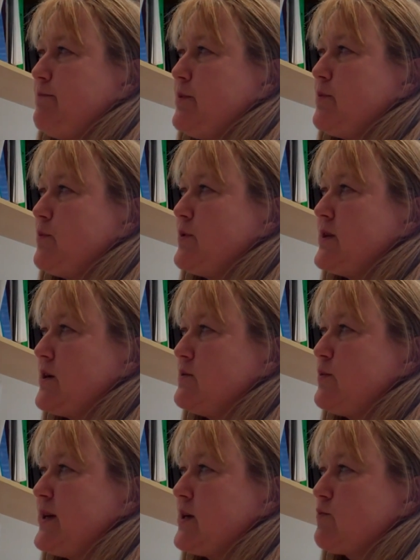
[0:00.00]
but you know,
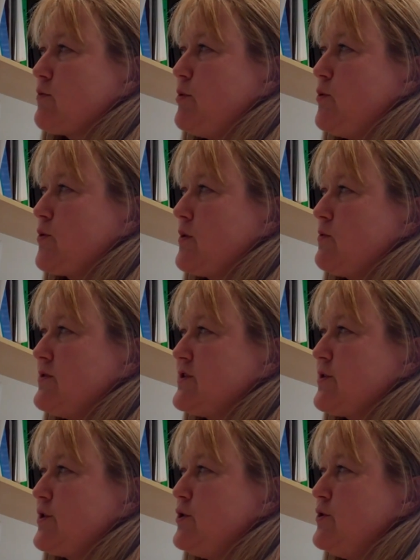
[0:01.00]
we can report on
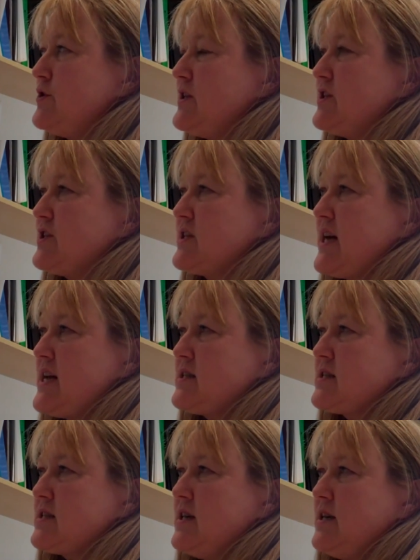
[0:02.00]
sort of usage
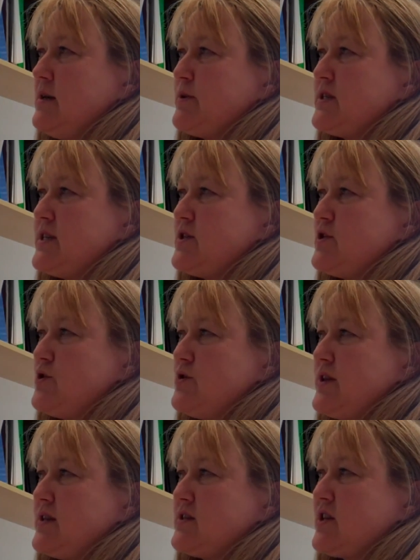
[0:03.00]
stats, percentage
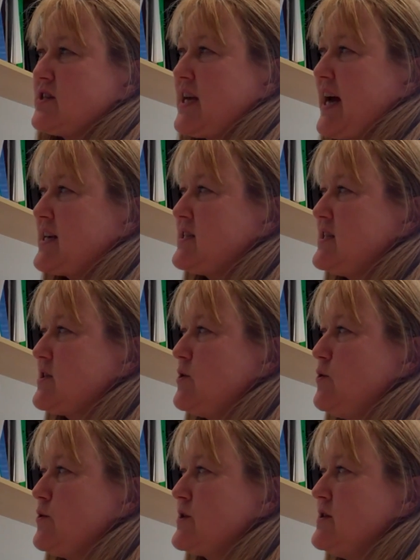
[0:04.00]
using just to access
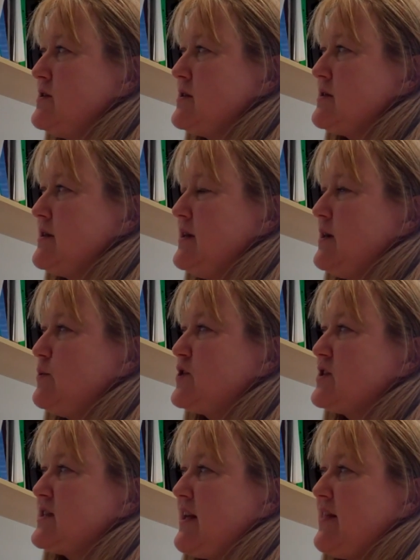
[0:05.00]
courses,
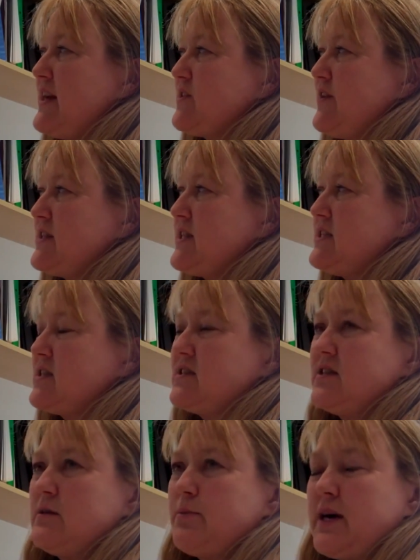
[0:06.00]
which is, and that's fantastic.
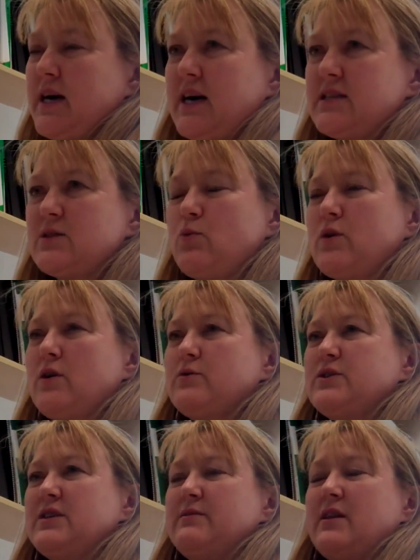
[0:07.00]
Because in the past,
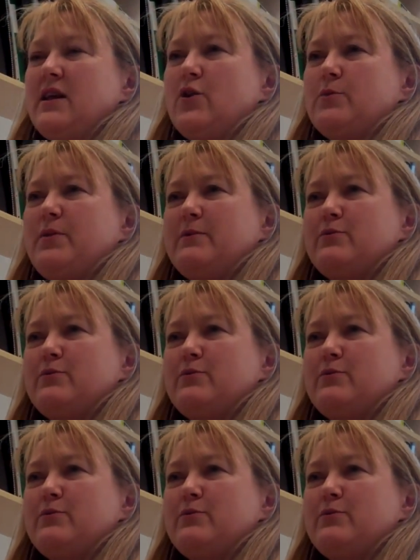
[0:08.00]
a lot of